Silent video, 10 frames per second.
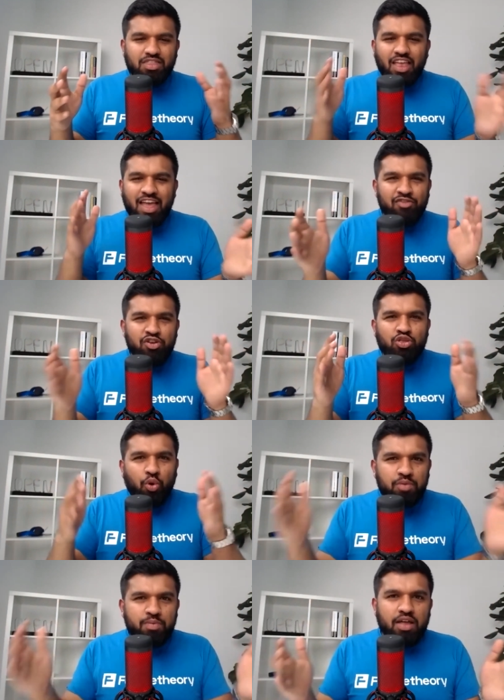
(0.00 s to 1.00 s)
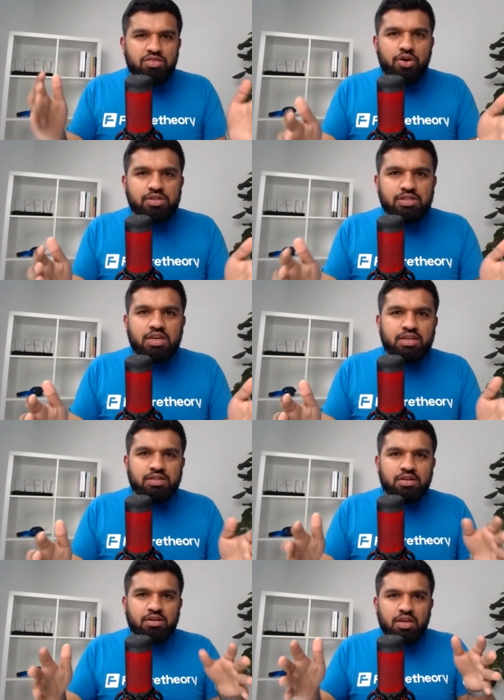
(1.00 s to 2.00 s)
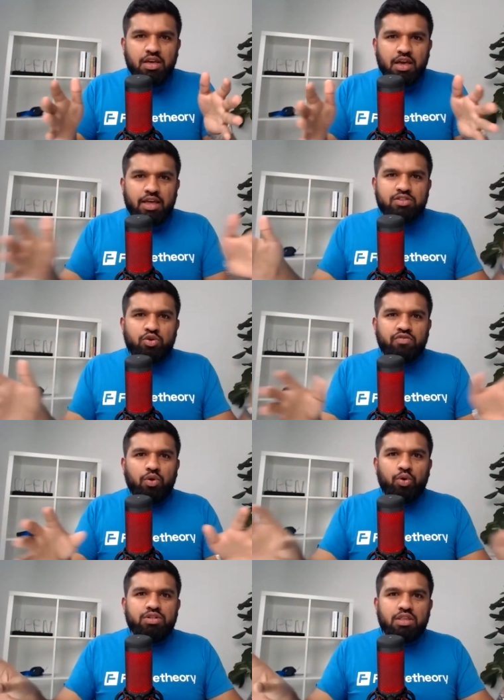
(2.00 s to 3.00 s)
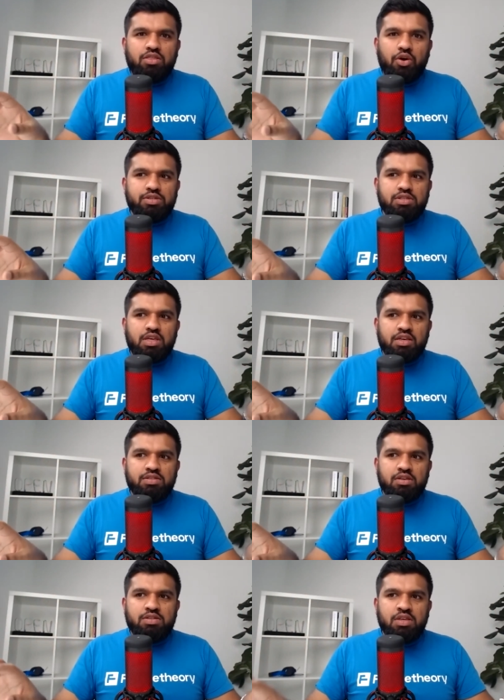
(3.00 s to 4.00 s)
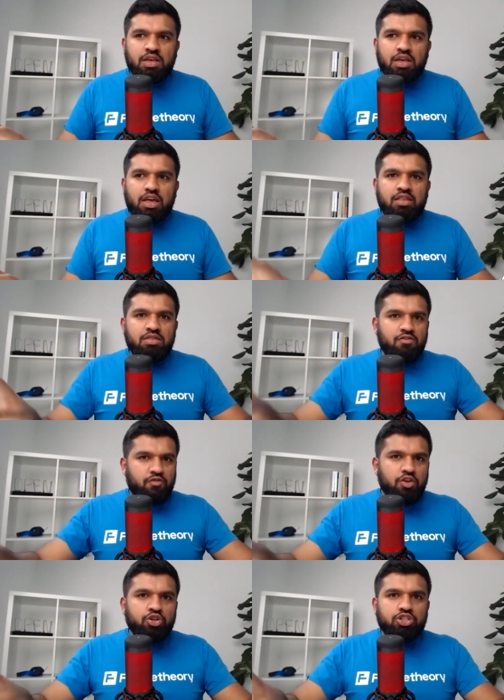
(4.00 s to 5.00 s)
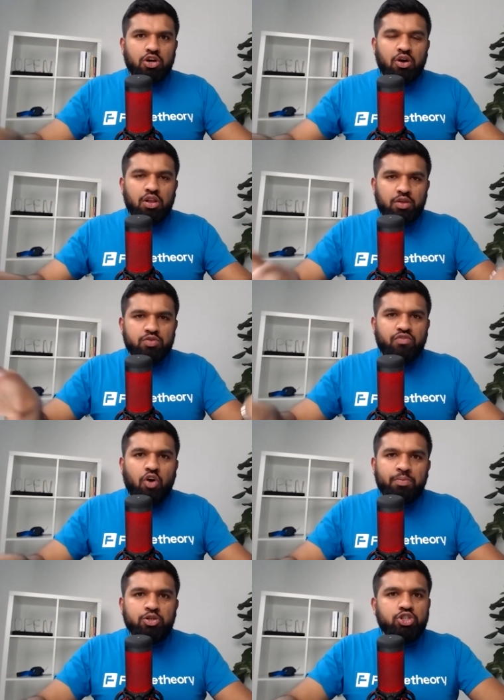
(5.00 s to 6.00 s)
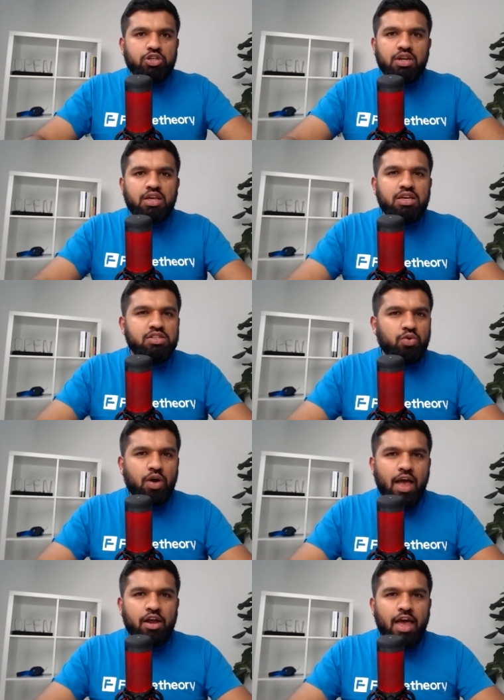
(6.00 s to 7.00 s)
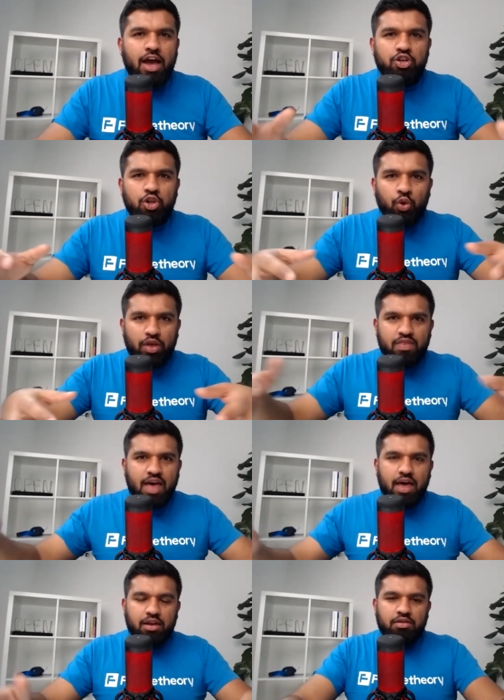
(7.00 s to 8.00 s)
have you thought about those things and sort of looked at those things as in the future, like sort of opportunities, or how do you look at that?